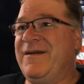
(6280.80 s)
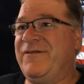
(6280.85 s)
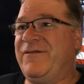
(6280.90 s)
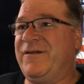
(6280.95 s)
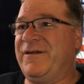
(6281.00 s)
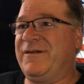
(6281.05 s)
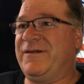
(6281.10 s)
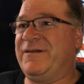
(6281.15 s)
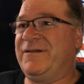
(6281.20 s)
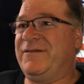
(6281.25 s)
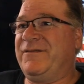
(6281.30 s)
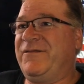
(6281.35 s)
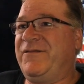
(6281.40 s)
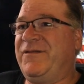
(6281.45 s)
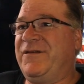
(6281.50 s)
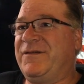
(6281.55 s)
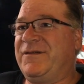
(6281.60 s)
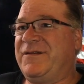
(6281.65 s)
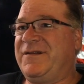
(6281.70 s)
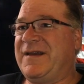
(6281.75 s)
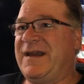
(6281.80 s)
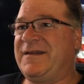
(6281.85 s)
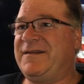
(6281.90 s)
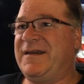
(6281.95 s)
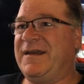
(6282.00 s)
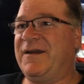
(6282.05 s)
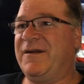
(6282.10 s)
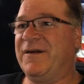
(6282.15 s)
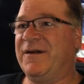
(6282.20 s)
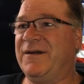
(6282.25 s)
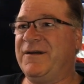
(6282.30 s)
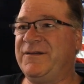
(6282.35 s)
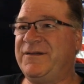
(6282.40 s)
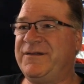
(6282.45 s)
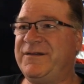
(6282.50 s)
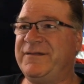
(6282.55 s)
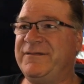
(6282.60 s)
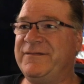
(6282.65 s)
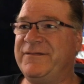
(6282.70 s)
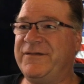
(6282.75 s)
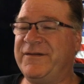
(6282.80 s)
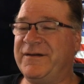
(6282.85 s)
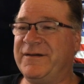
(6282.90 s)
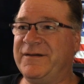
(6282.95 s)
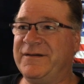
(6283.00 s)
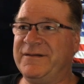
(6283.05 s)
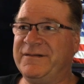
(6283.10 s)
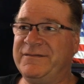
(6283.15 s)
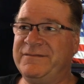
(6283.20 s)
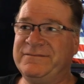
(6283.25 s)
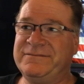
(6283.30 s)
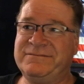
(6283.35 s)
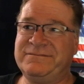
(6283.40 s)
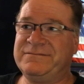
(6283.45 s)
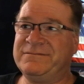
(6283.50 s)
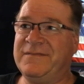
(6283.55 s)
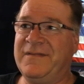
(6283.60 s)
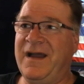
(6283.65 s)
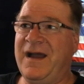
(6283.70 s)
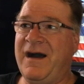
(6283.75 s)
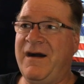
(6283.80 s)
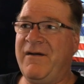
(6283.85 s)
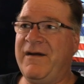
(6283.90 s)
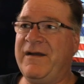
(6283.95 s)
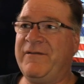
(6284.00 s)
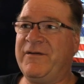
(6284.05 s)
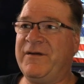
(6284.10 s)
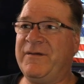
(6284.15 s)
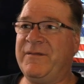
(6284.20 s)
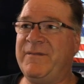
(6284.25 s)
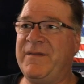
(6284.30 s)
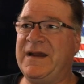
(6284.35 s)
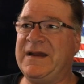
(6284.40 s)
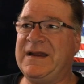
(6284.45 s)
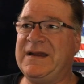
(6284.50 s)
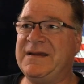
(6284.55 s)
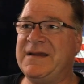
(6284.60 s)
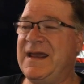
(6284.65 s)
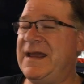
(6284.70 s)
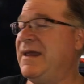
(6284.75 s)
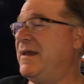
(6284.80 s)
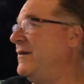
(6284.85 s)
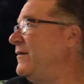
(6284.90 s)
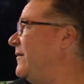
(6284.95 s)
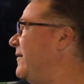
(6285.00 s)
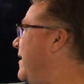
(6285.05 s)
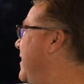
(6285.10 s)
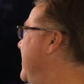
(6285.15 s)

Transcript: for for sexy girls for however many days